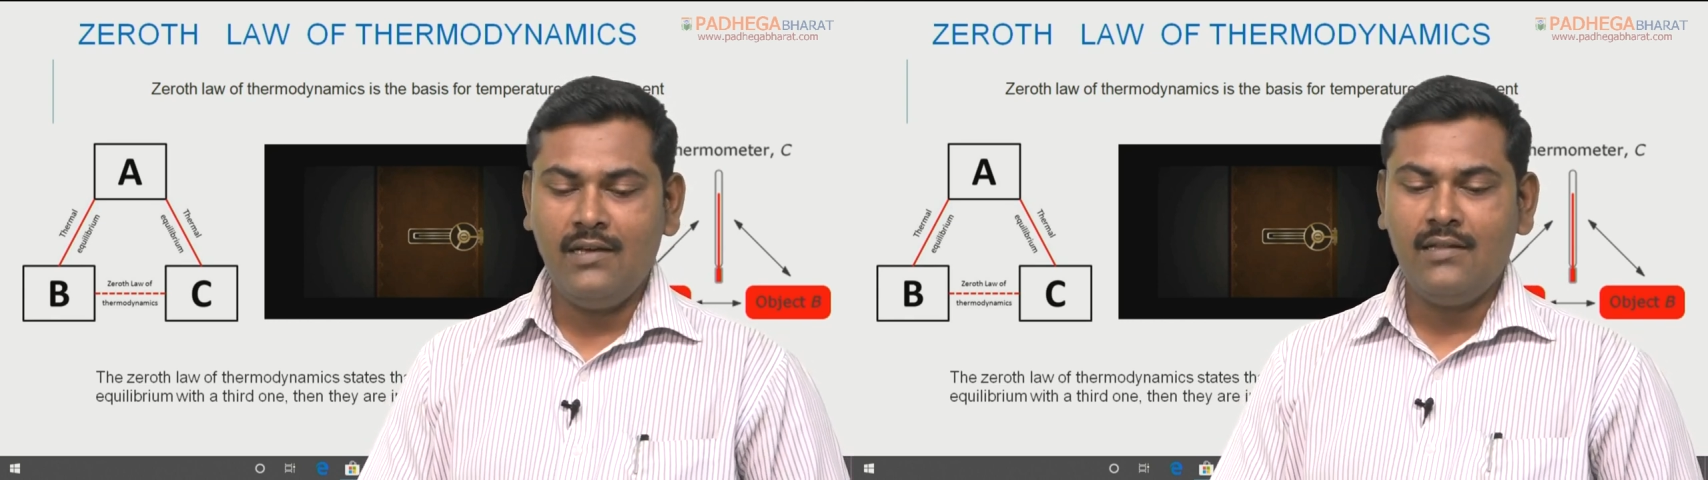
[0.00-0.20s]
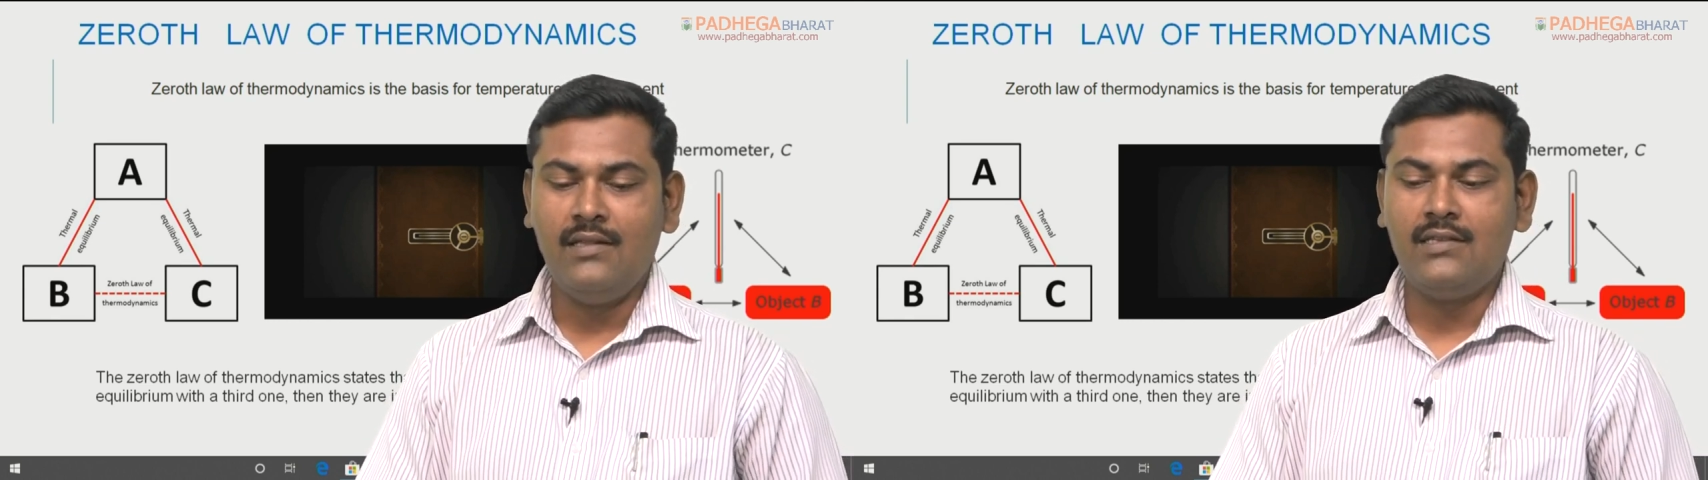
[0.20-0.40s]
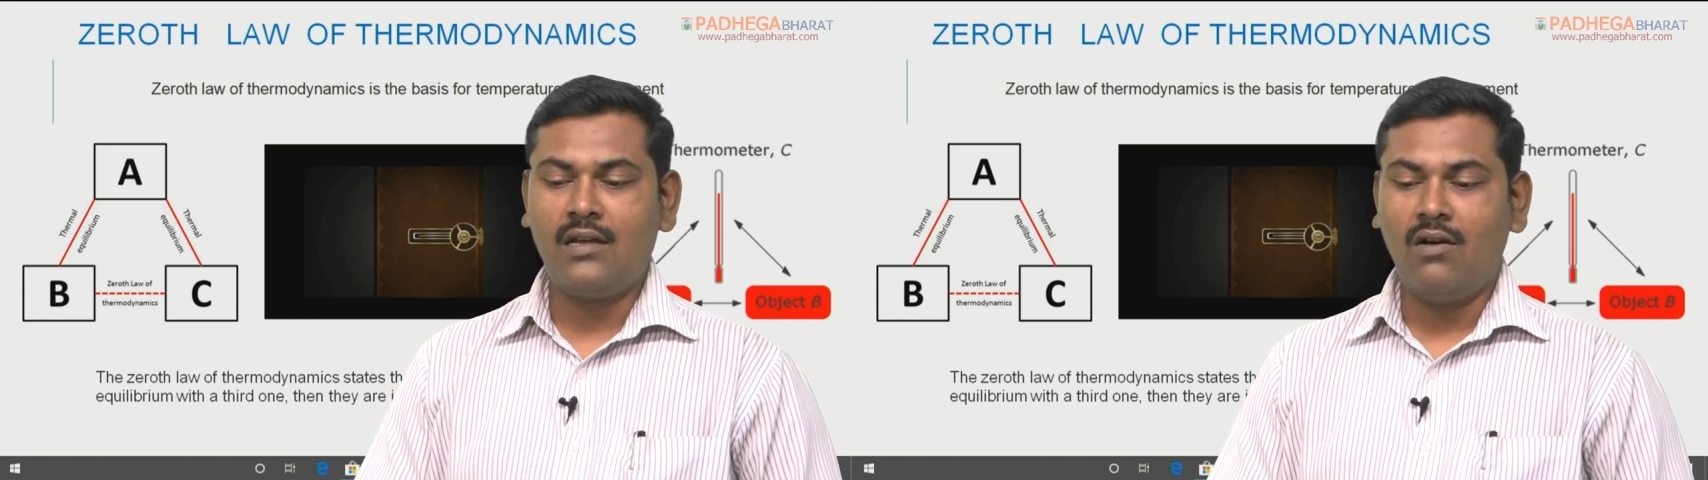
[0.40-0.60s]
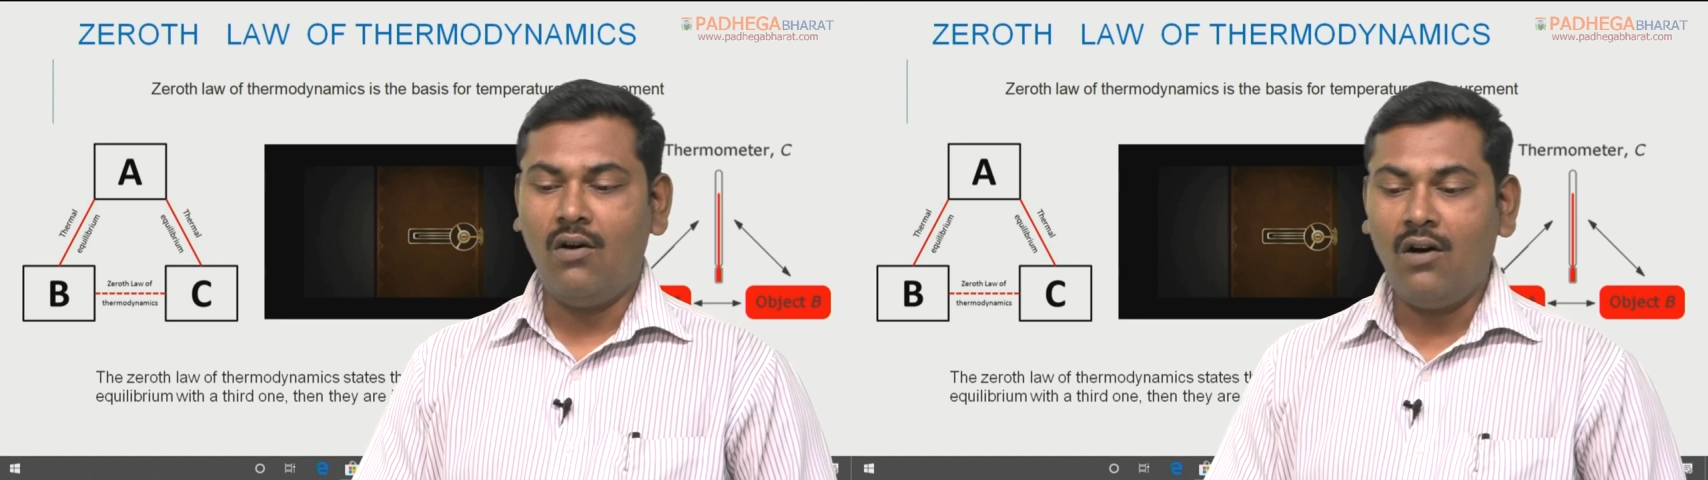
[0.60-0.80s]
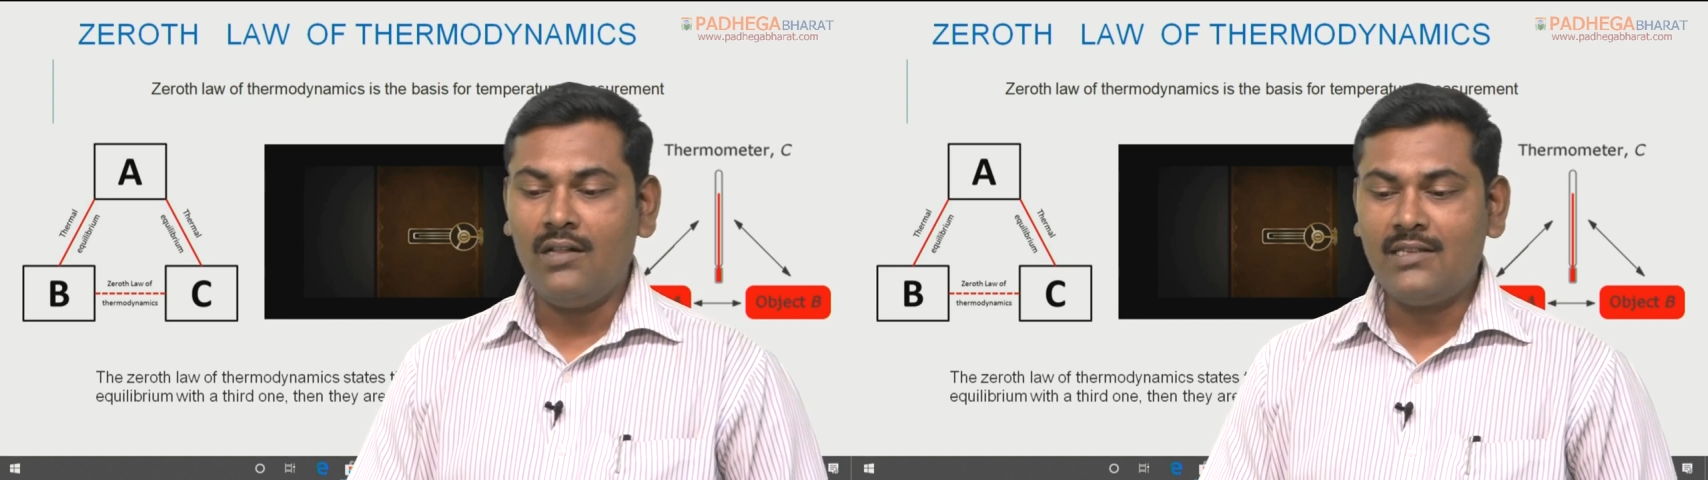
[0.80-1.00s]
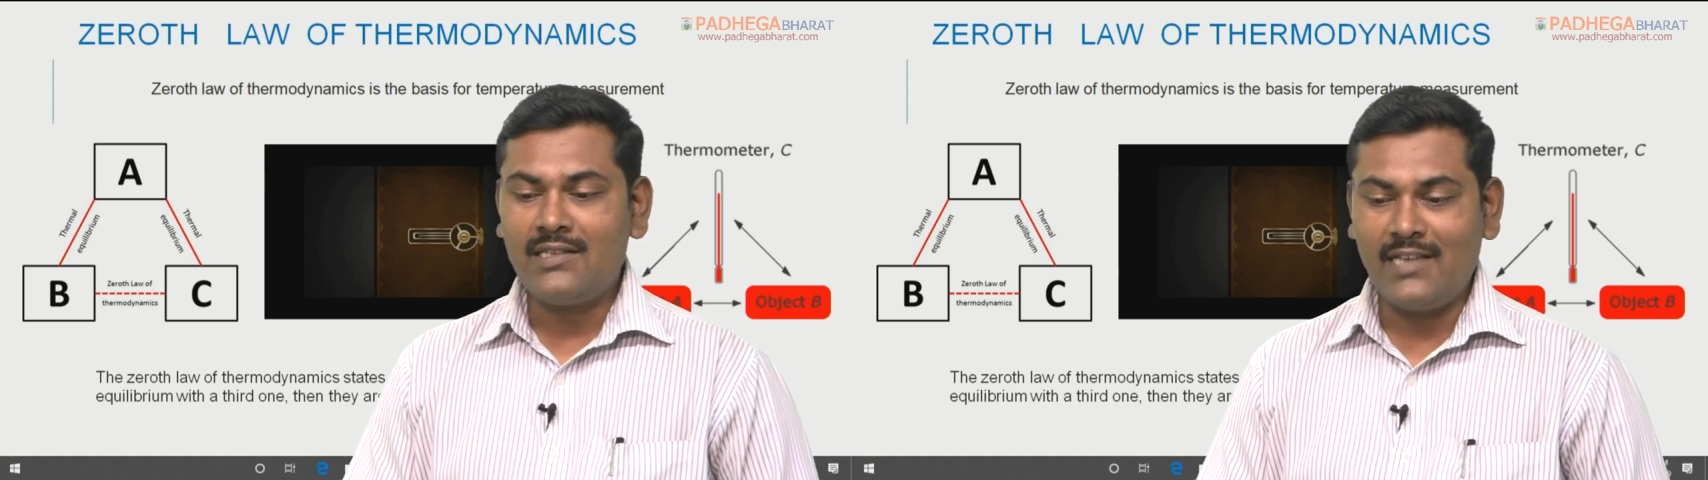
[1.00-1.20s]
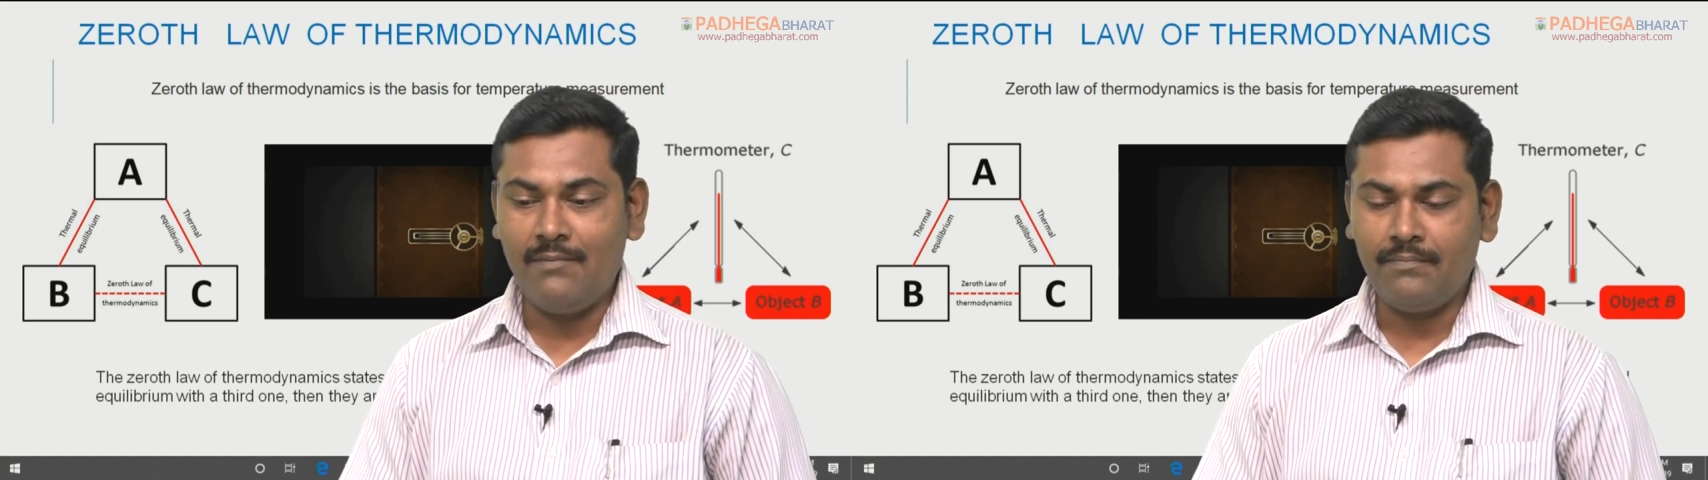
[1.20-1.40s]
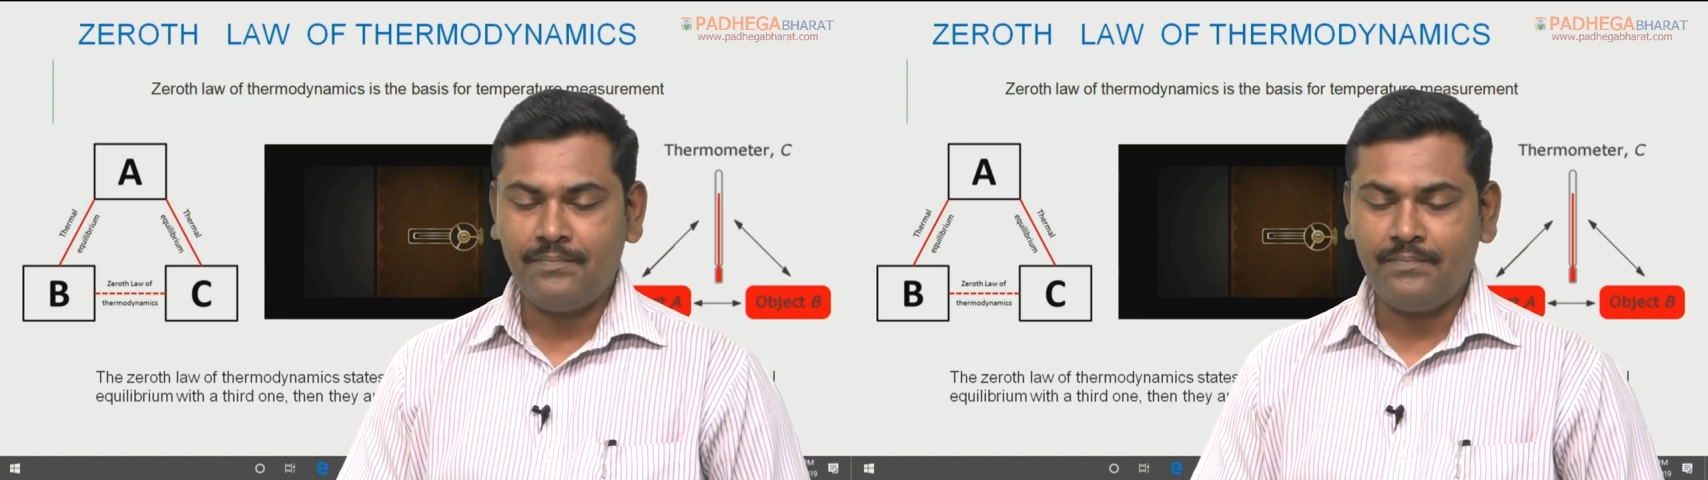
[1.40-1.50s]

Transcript: these are all same.